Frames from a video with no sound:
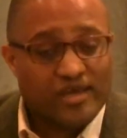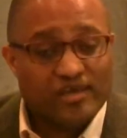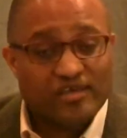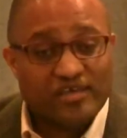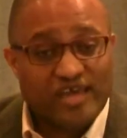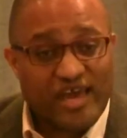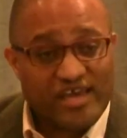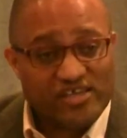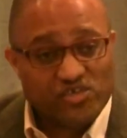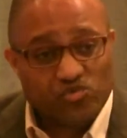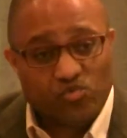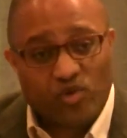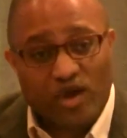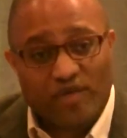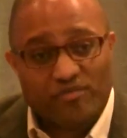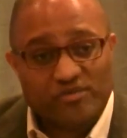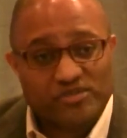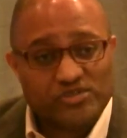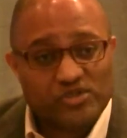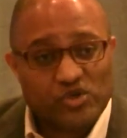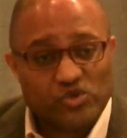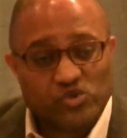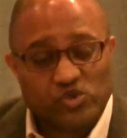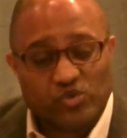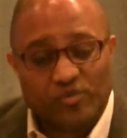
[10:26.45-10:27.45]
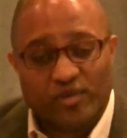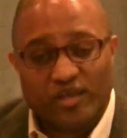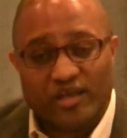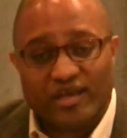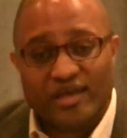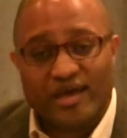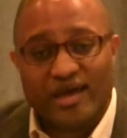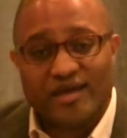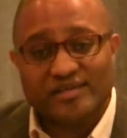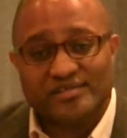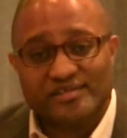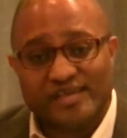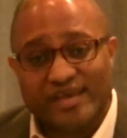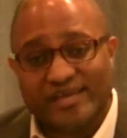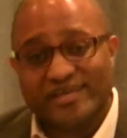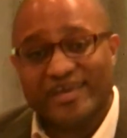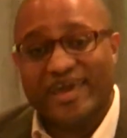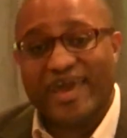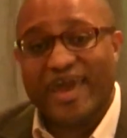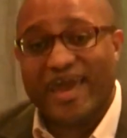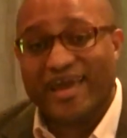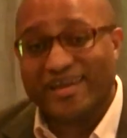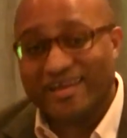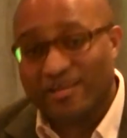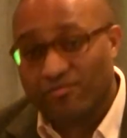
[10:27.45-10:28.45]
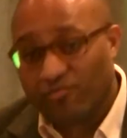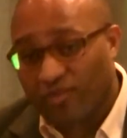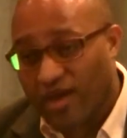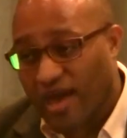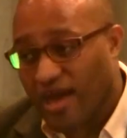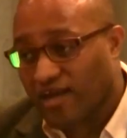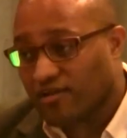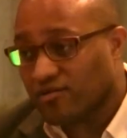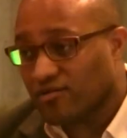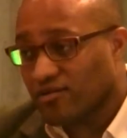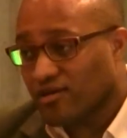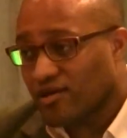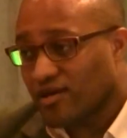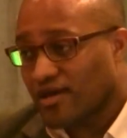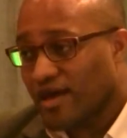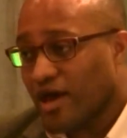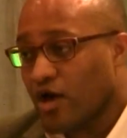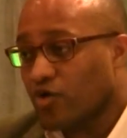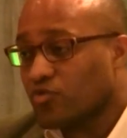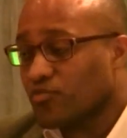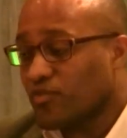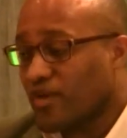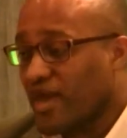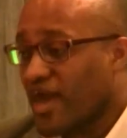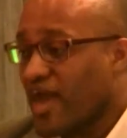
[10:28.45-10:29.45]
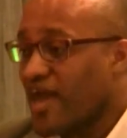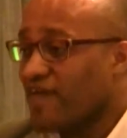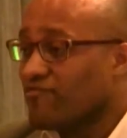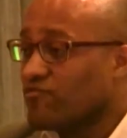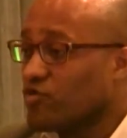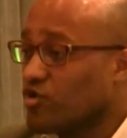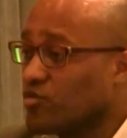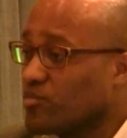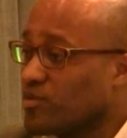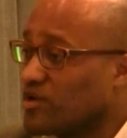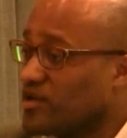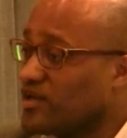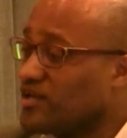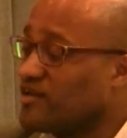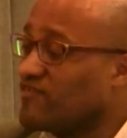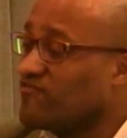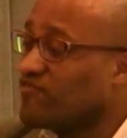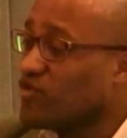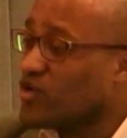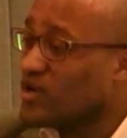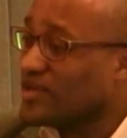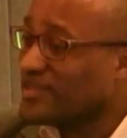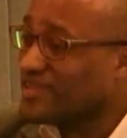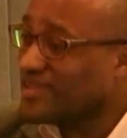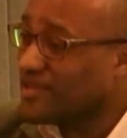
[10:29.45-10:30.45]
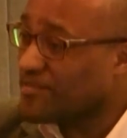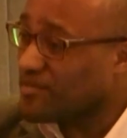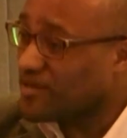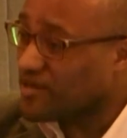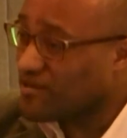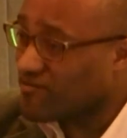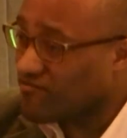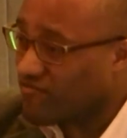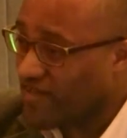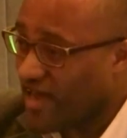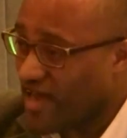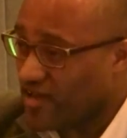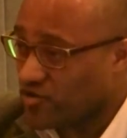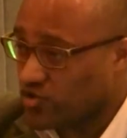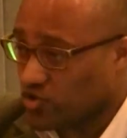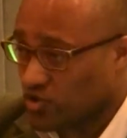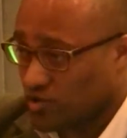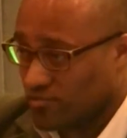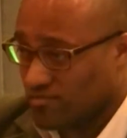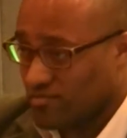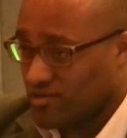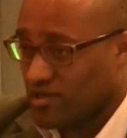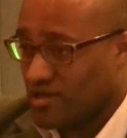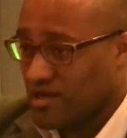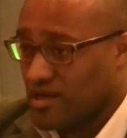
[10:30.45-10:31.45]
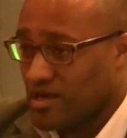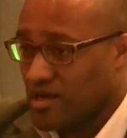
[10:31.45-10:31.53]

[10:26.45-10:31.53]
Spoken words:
yes, web and social media content can impact health behavior, but in a very limited fashion.